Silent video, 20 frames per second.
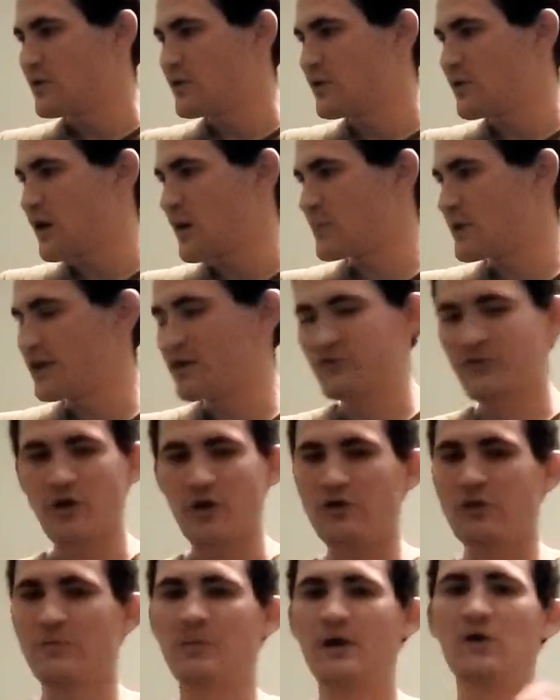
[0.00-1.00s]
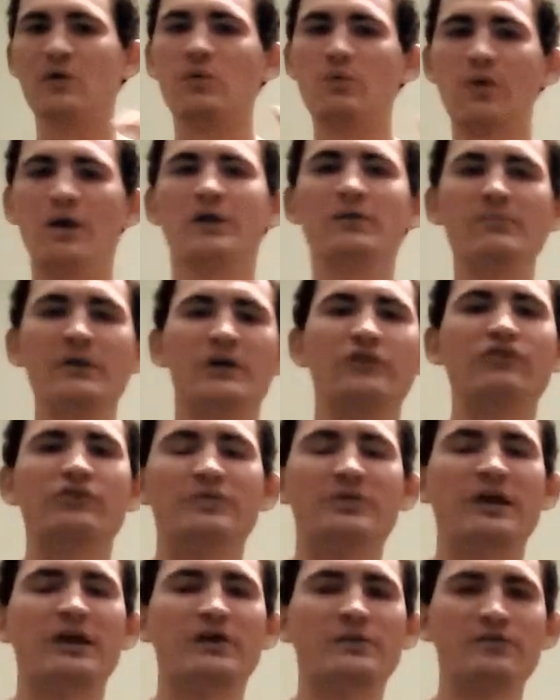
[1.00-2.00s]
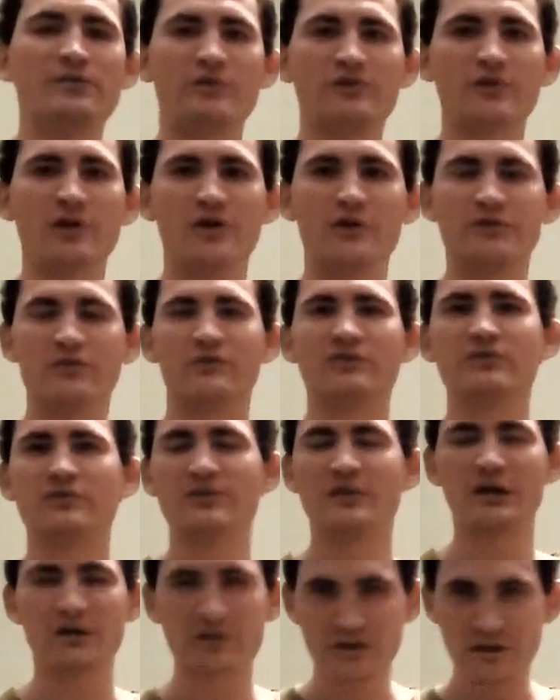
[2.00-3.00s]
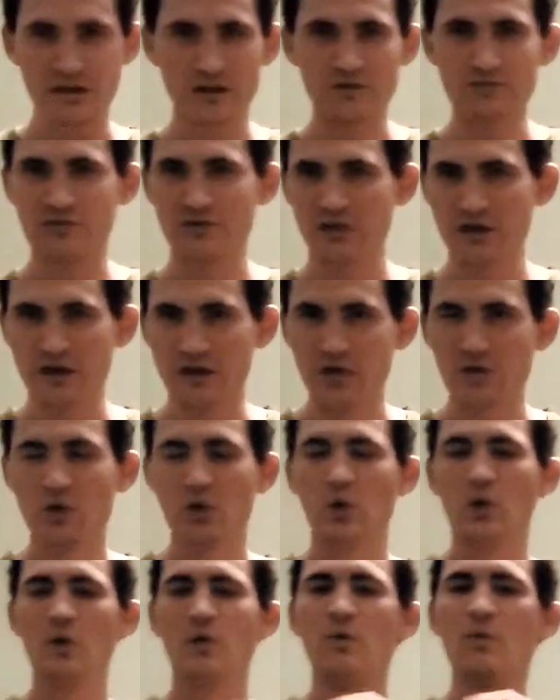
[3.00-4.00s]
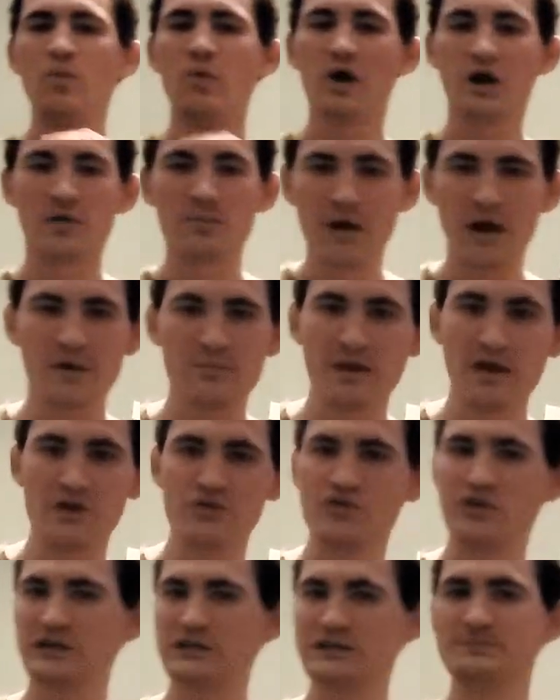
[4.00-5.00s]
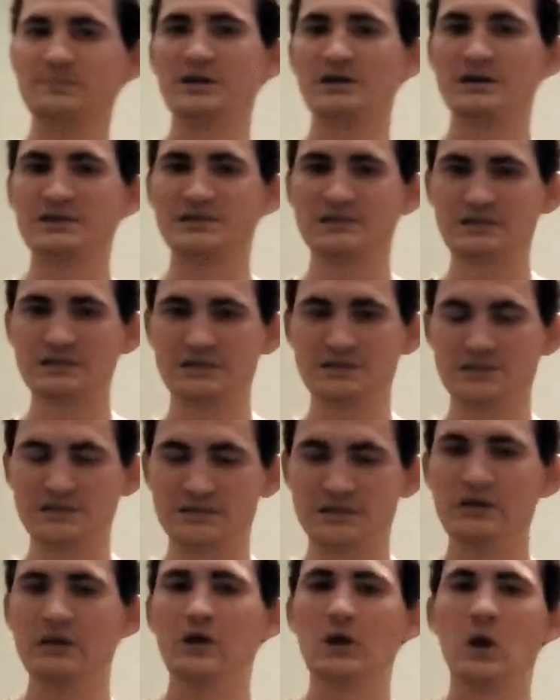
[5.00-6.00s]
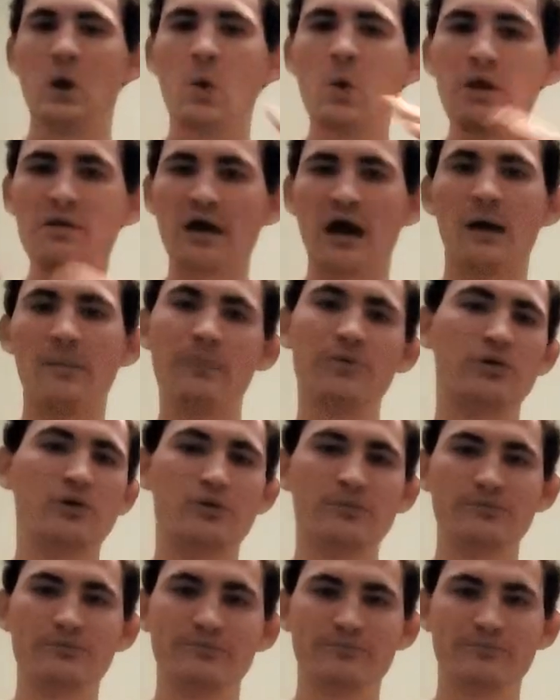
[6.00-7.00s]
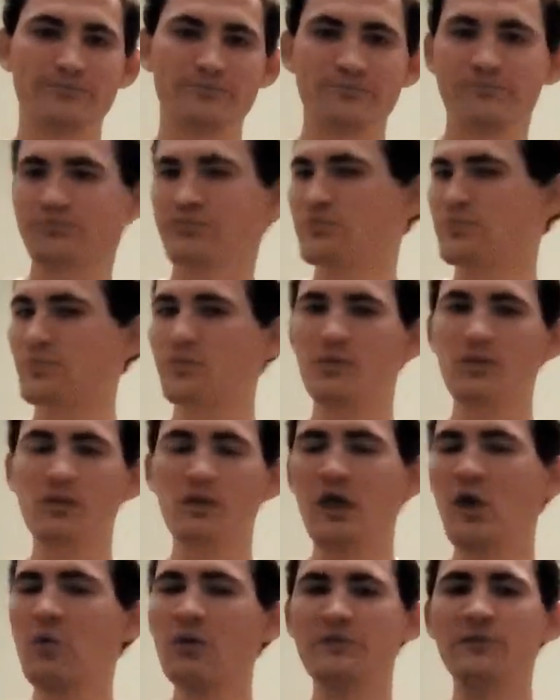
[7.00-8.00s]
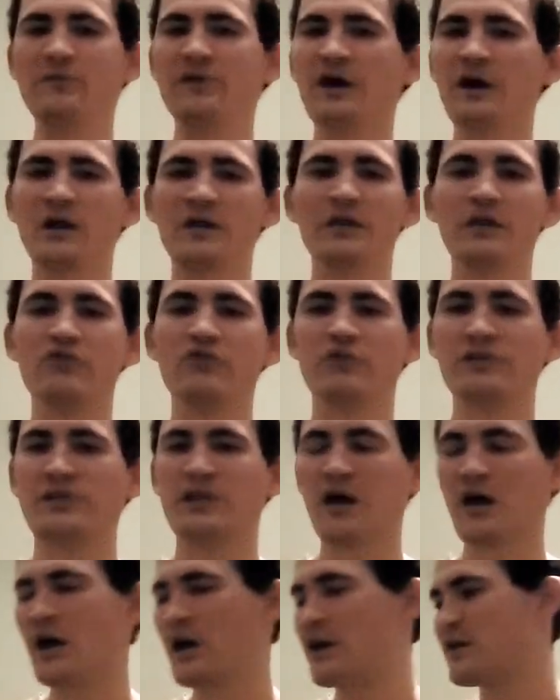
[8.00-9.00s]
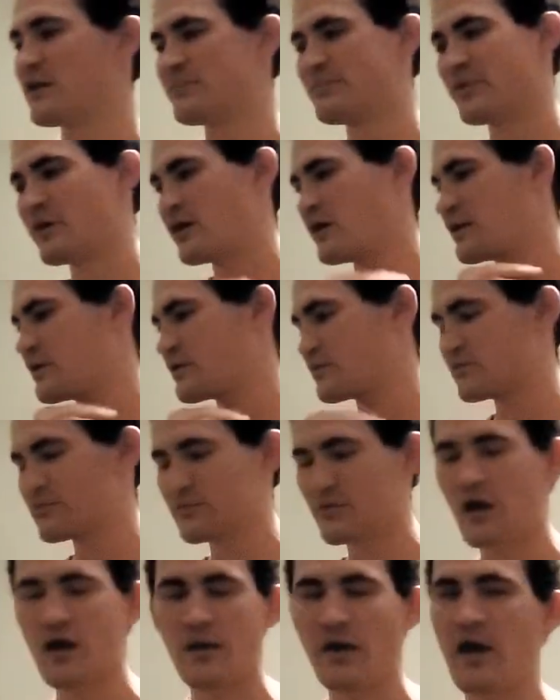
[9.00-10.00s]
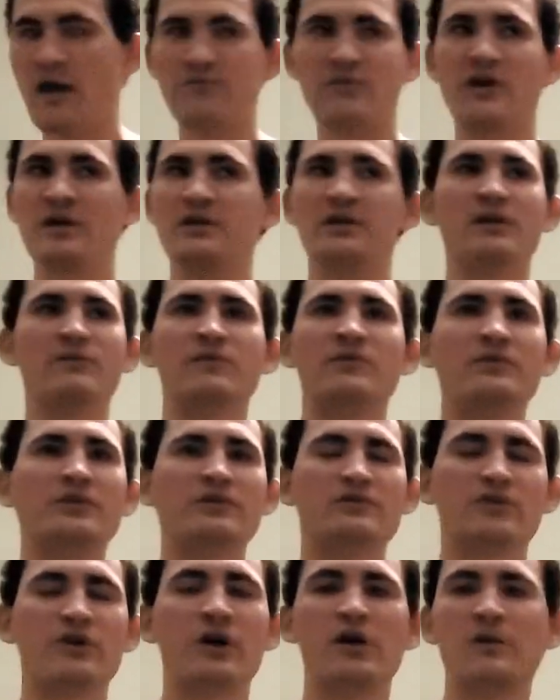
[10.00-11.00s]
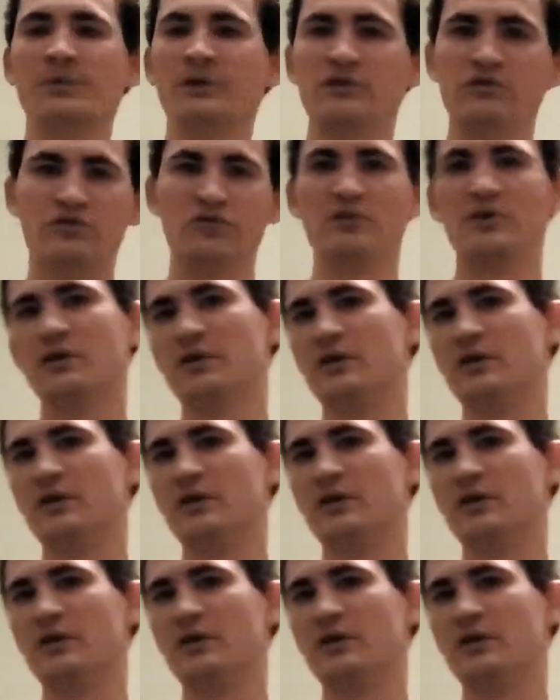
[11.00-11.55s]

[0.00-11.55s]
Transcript: I'm going to talk about one major thing. I'll, first, I'll now I'll get into like one of my major experiences with Apple and what finally drew the line, I'm like, ah, I have had enough of this garbage.